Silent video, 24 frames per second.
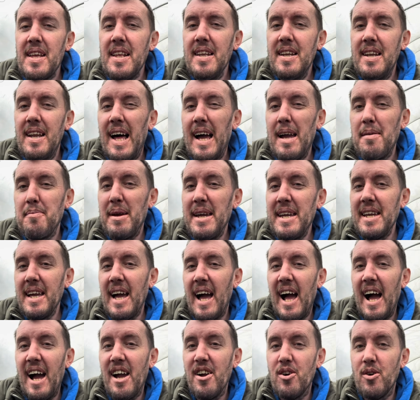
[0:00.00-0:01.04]
like me,
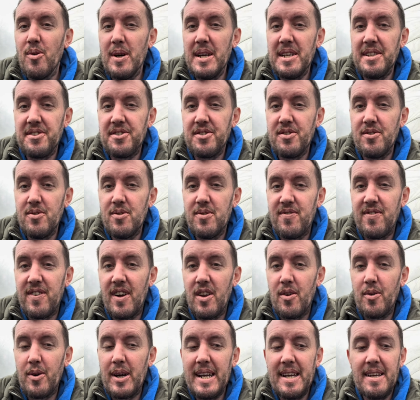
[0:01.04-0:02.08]
I always do
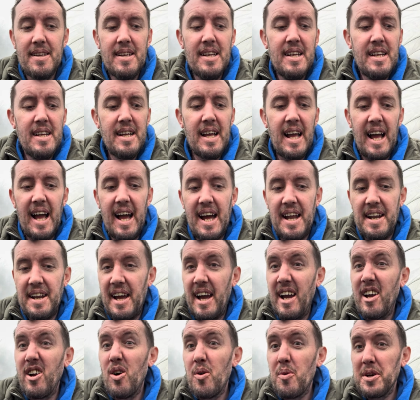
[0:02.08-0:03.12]
follow it, and
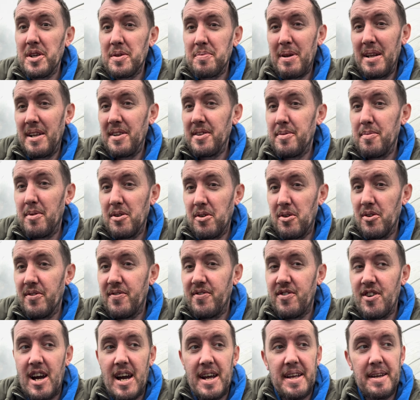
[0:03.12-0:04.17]
I always plant them on Good
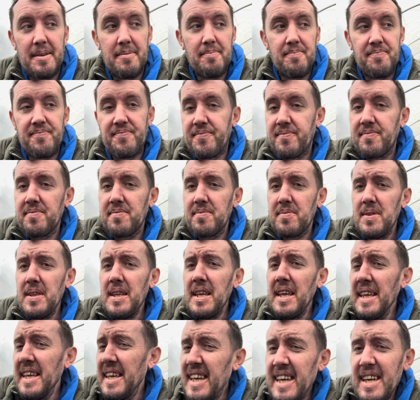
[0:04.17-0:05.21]
Friday.
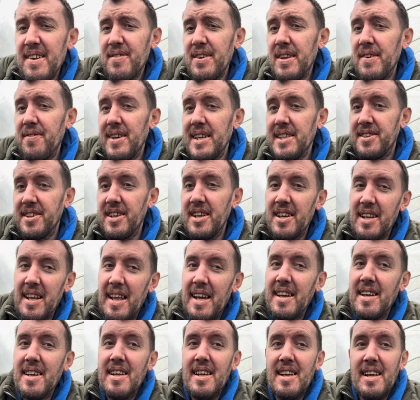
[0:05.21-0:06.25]
Even if it's early,
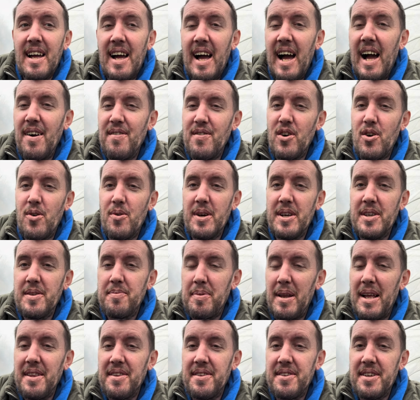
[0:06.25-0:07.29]
I've always
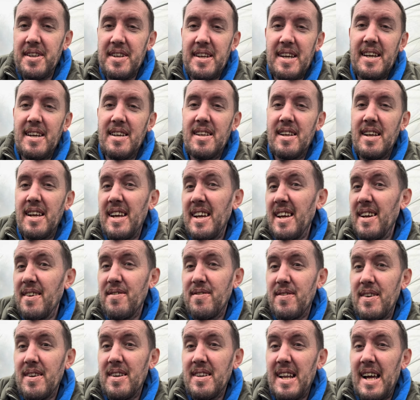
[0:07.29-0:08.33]
planted it.
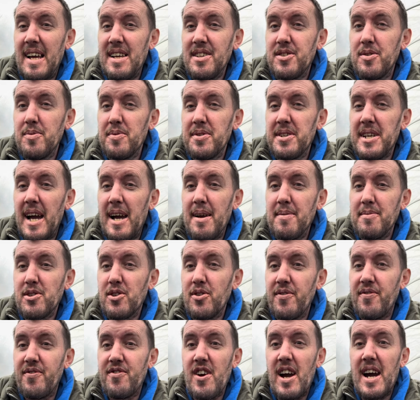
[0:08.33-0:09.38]
Like sometimes
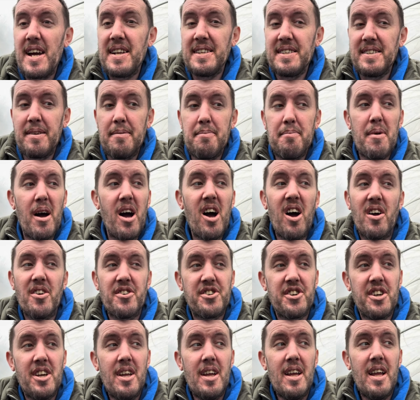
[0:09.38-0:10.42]
Good Friday's in March,
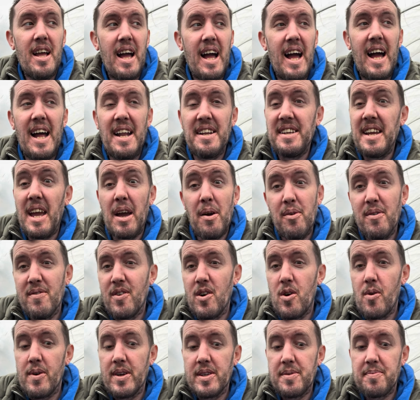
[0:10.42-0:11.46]
and yeah, we've
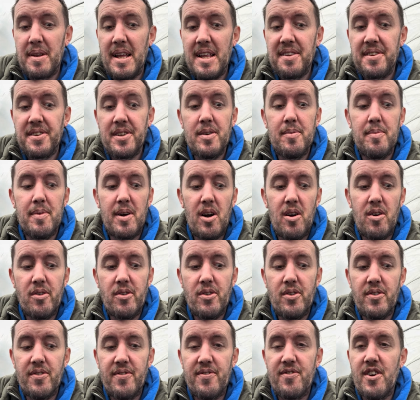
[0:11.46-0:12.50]
always planted them on
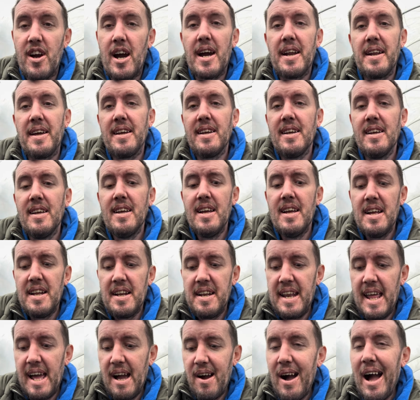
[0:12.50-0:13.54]
Good Friday.
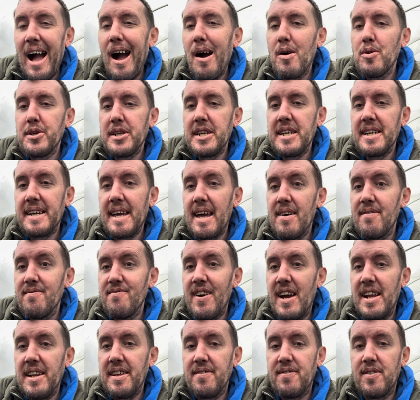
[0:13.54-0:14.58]
Now, how do you get
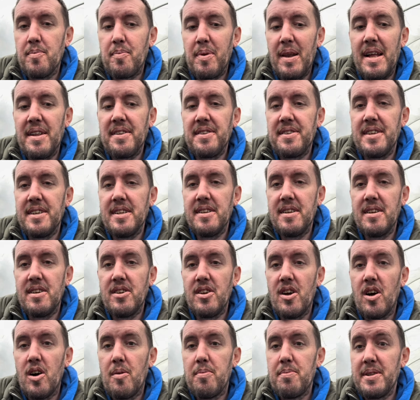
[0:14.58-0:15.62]
ready for planting
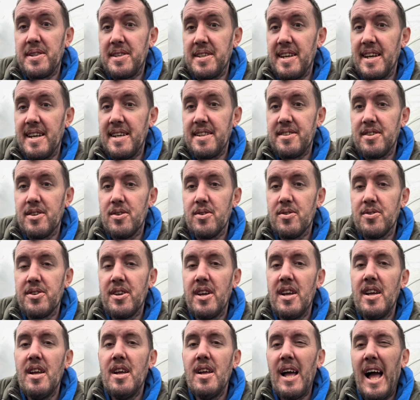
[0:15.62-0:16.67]
your potatoes?
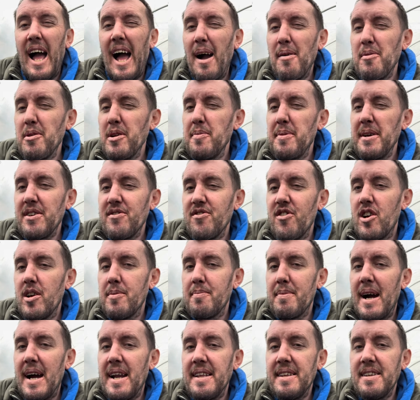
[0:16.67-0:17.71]
I'm going to be growing
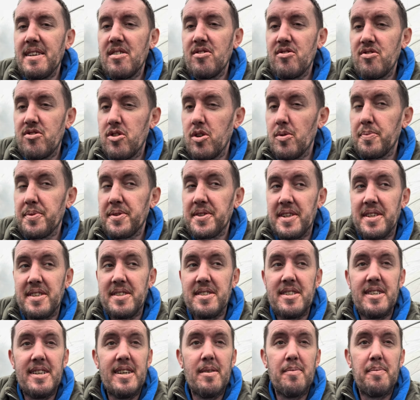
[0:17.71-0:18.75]
mine in tubs this
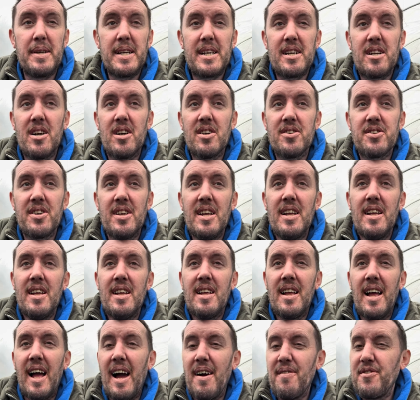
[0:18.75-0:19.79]
year because
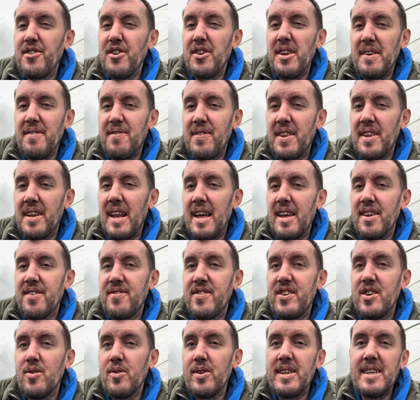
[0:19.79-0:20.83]
I've done it for the last
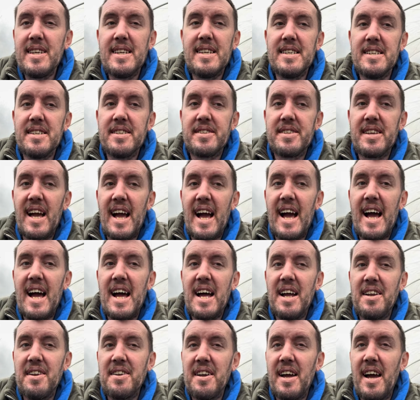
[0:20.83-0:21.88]
few years
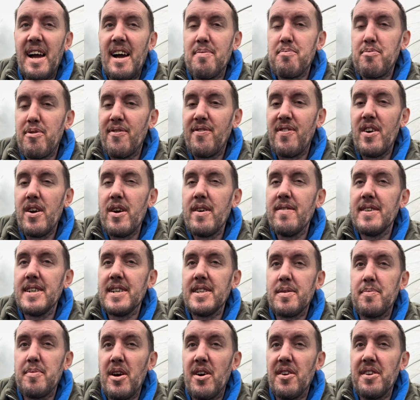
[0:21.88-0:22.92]
and I prefer it,
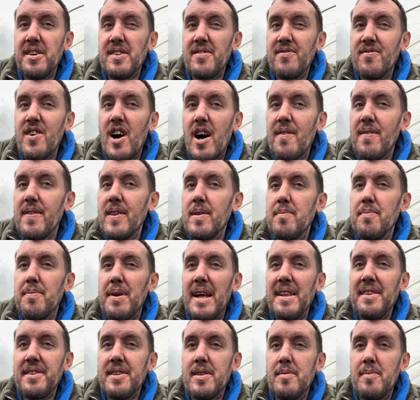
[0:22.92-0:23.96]
to be honest, rather than
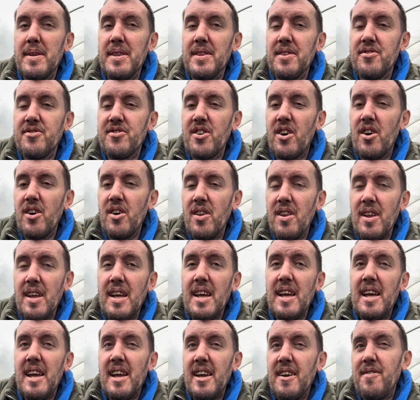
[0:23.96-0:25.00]
planting them in the soil.
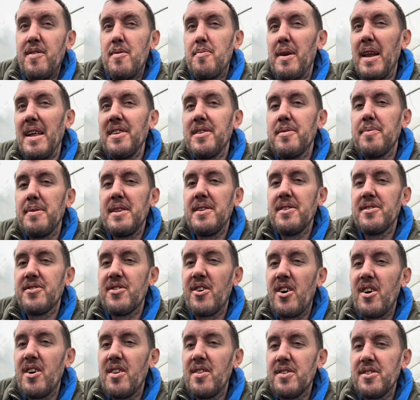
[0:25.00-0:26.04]
If you plant them in the
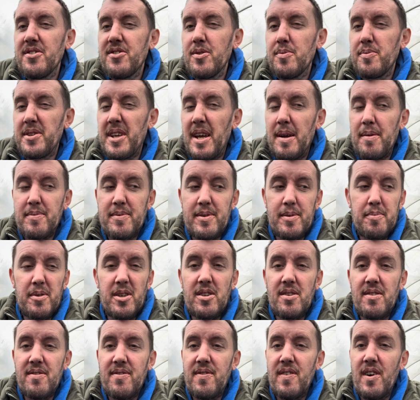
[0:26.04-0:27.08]
soil, they're susceptible